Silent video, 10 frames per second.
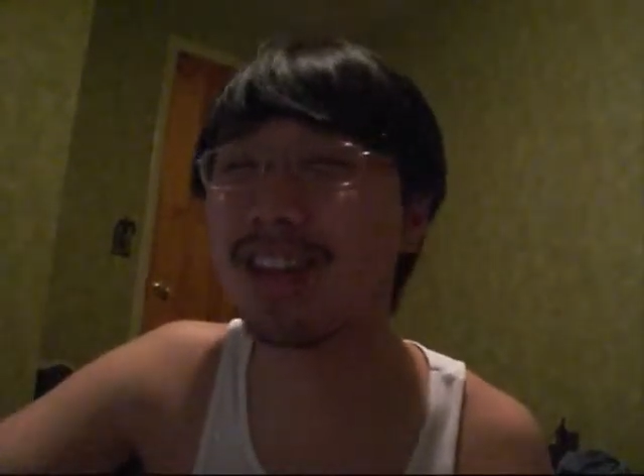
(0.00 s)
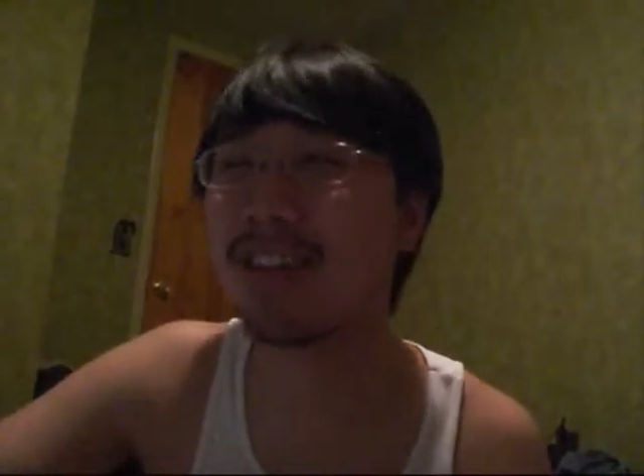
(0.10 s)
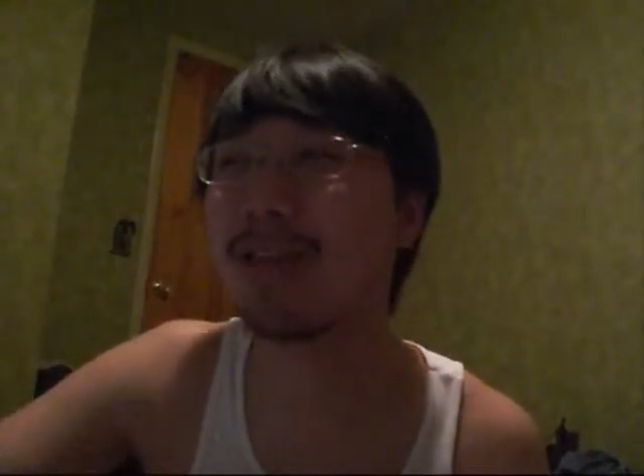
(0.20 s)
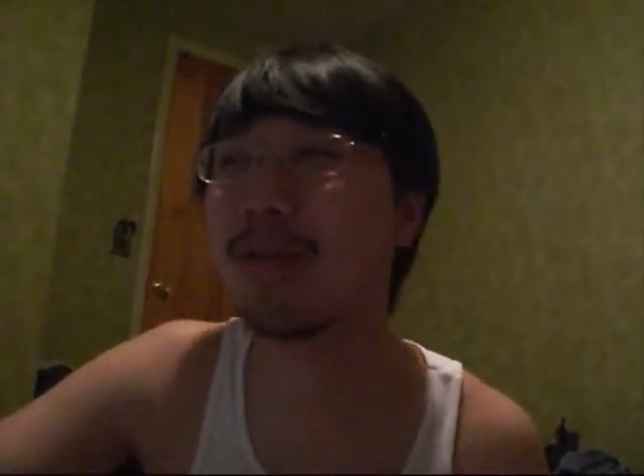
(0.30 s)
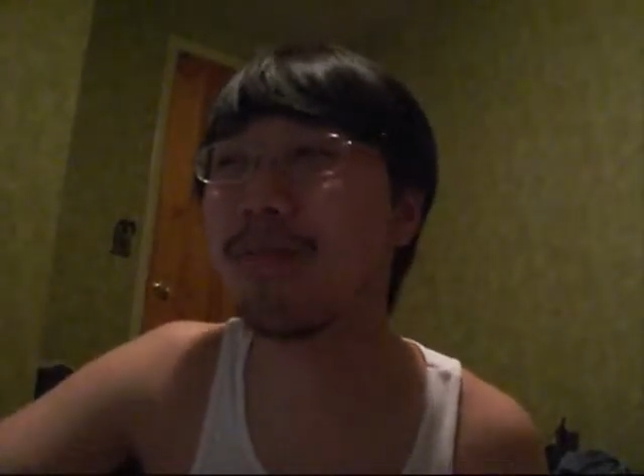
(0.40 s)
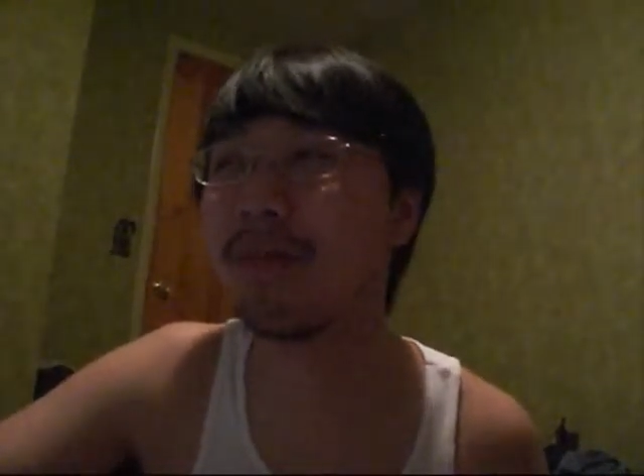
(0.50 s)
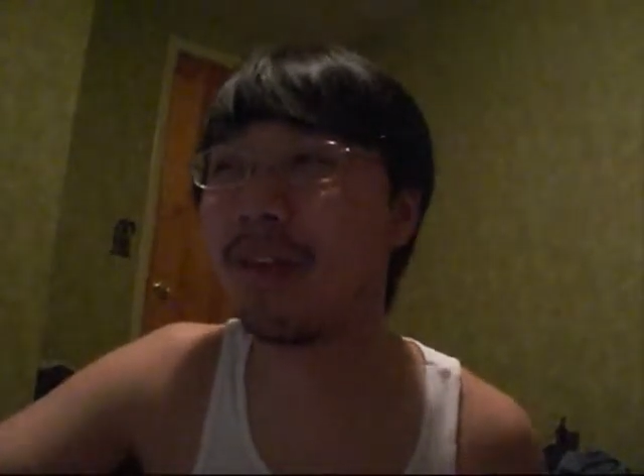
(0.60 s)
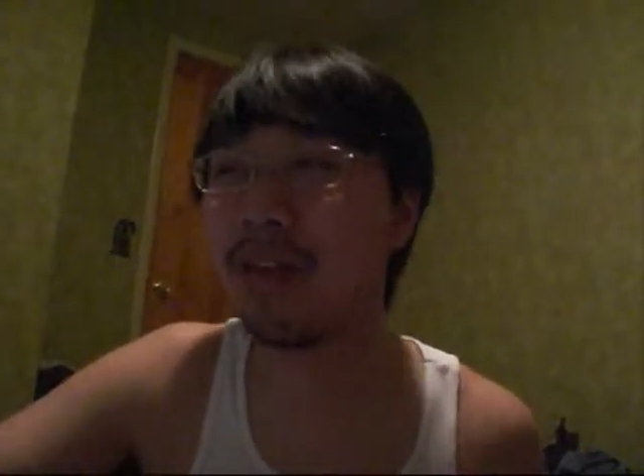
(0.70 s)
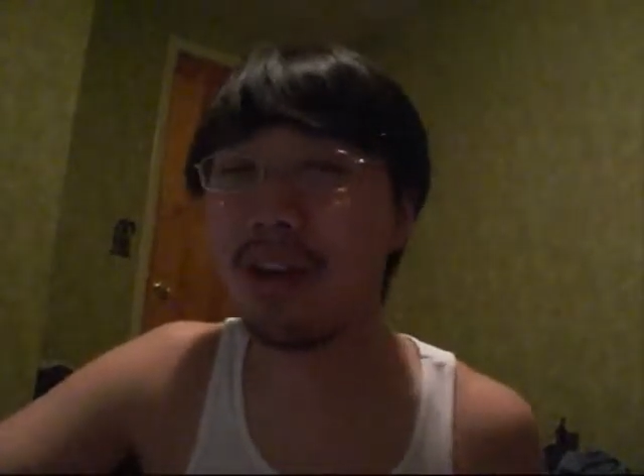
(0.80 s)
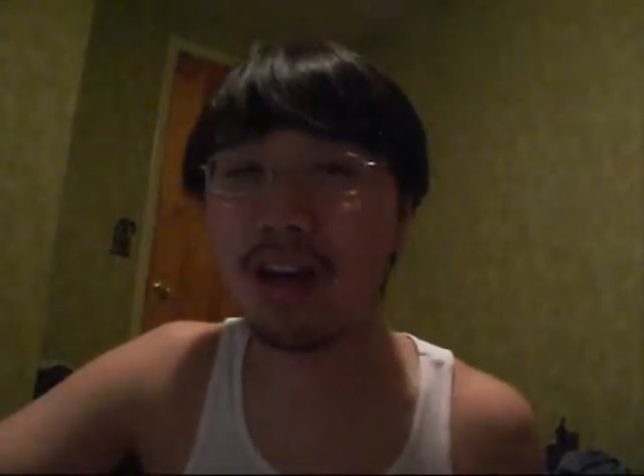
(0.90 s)
So
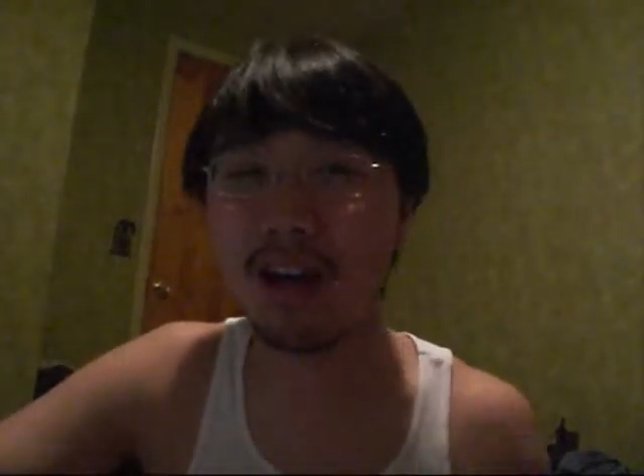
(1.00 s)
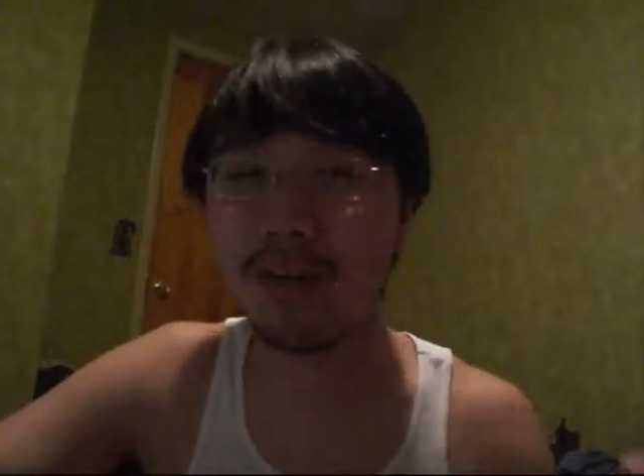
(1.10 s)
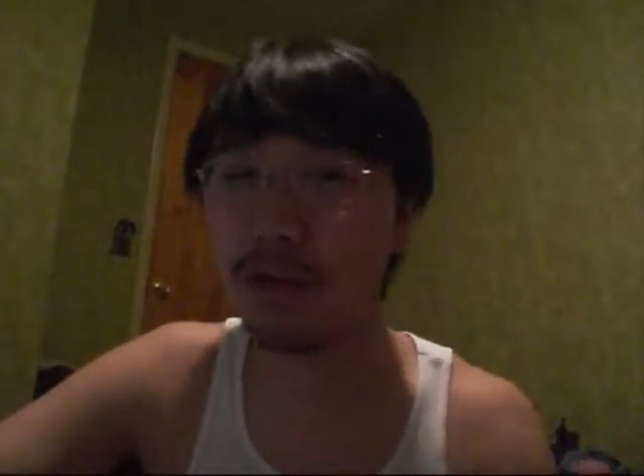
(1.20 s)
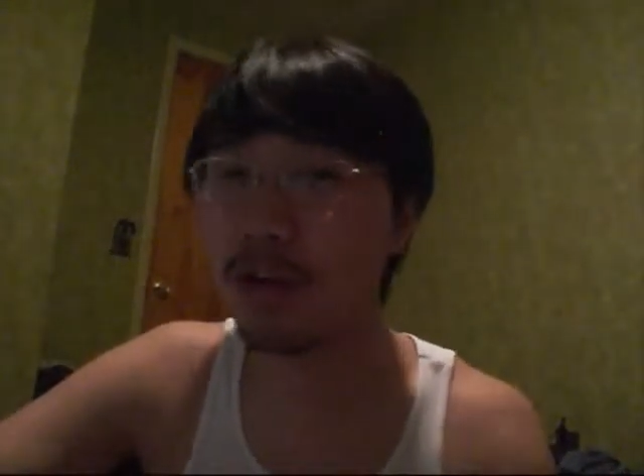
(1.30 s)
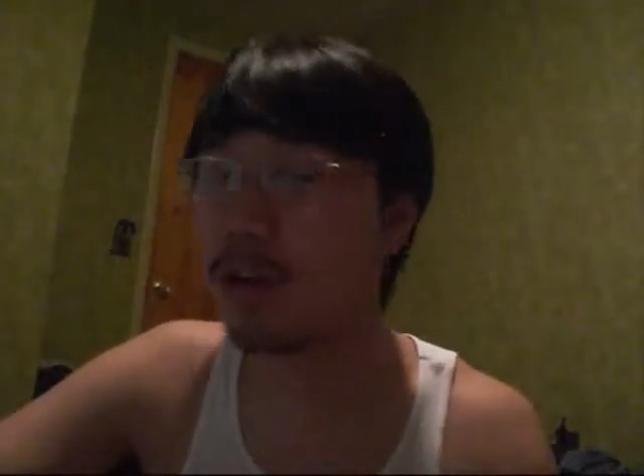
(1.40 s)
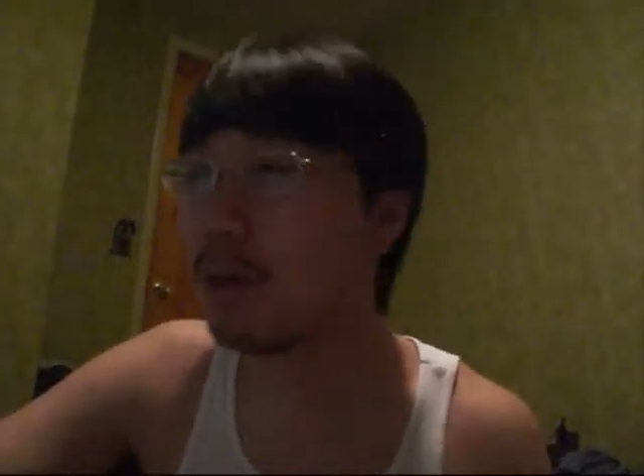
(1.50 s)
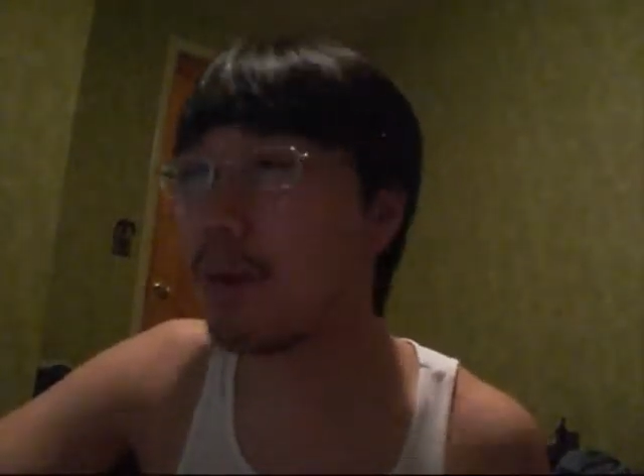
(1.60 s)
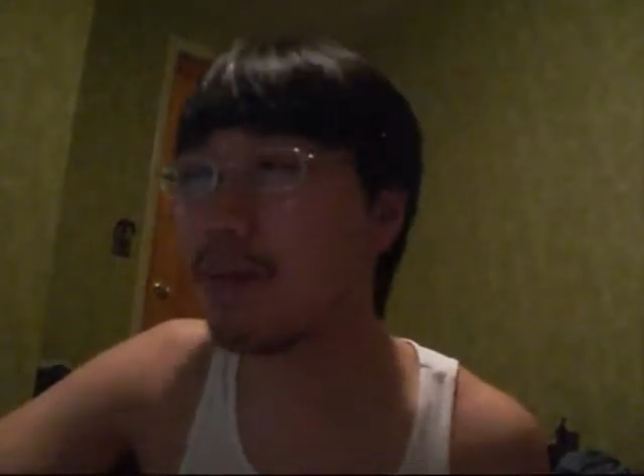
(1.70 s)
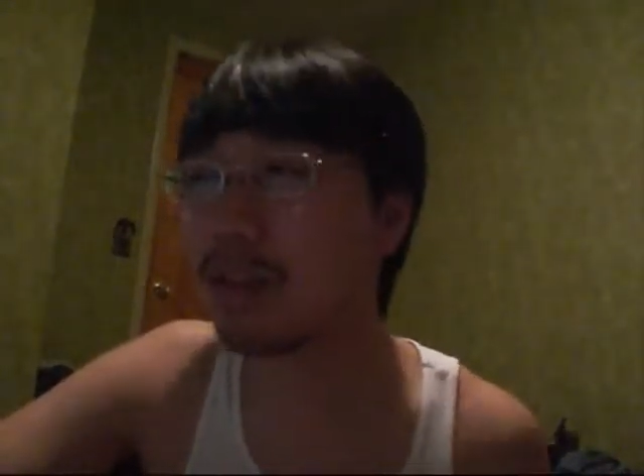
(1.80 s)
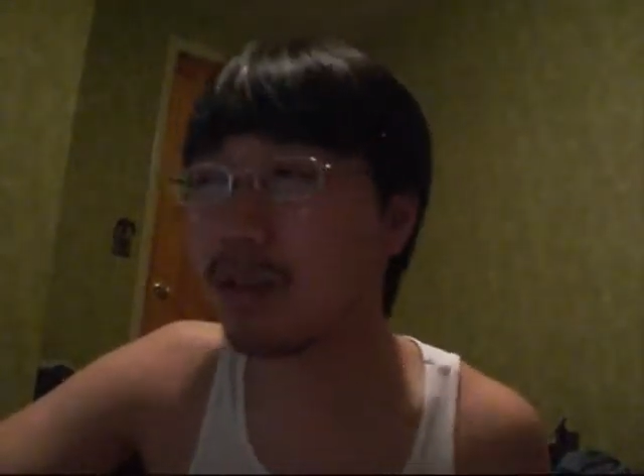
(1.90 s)
uh, if you don't know the
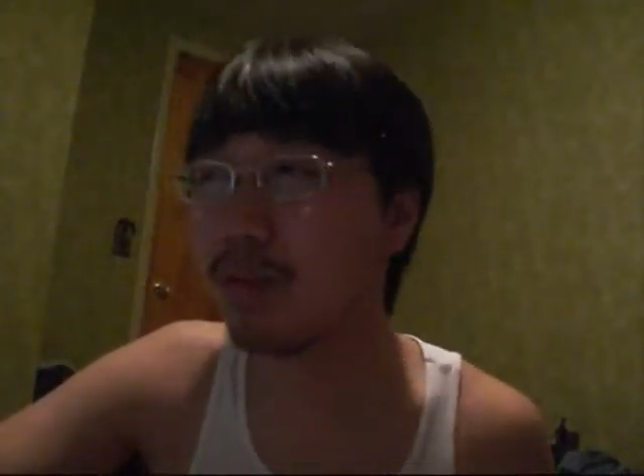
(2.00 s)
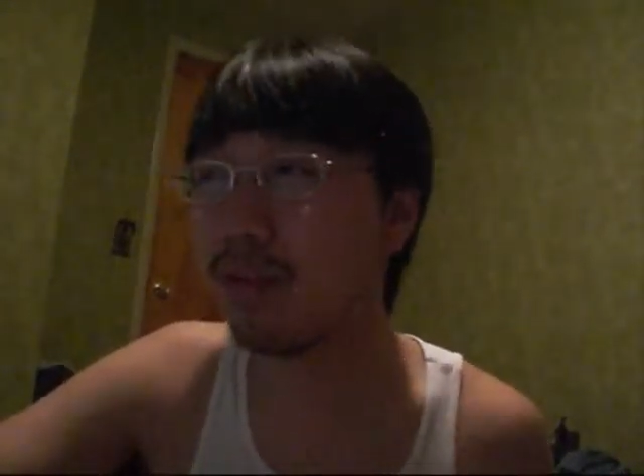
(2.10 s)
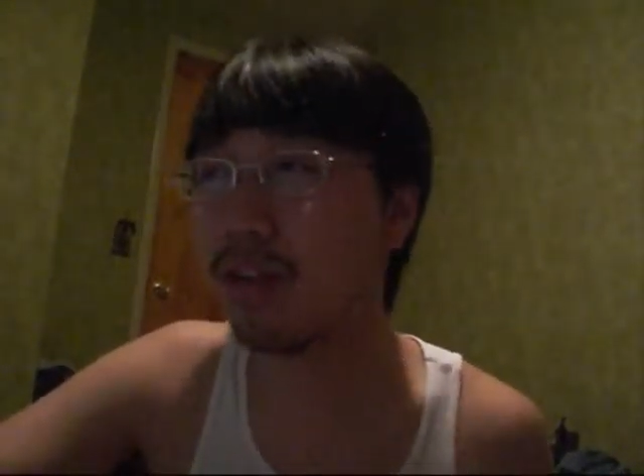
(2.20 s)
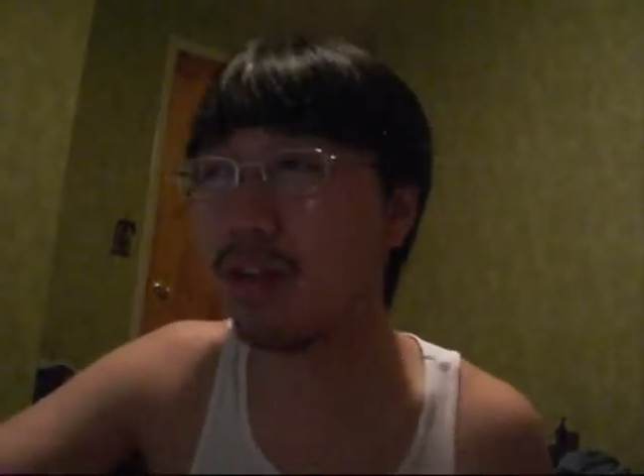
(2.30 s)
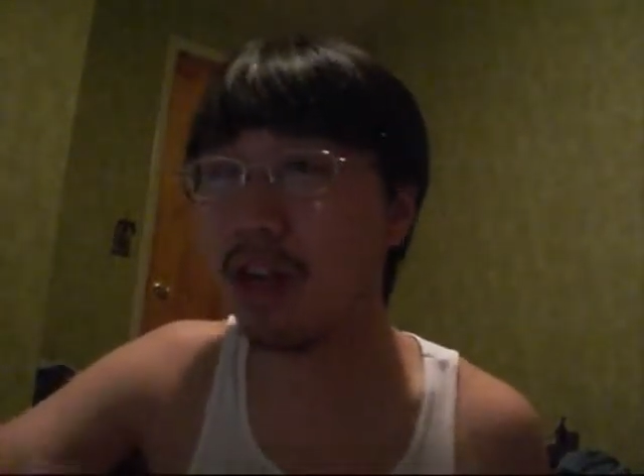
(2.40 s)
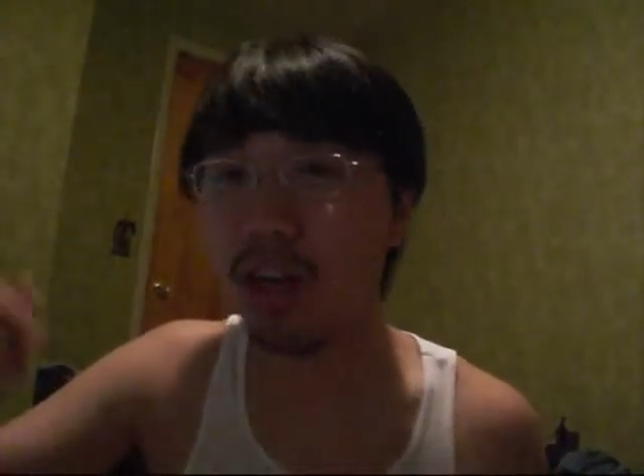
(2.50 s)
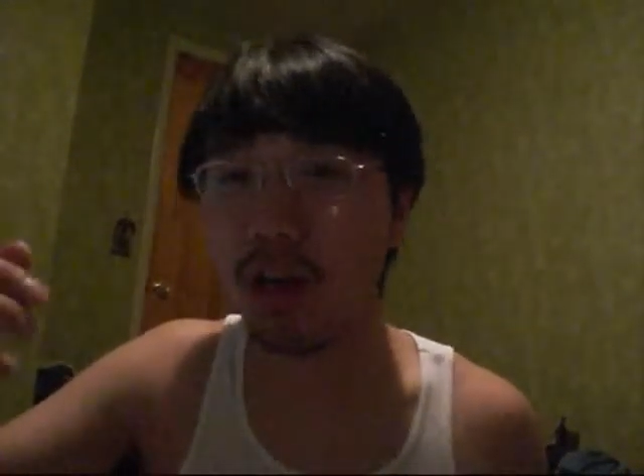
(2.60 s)
premise of this movie,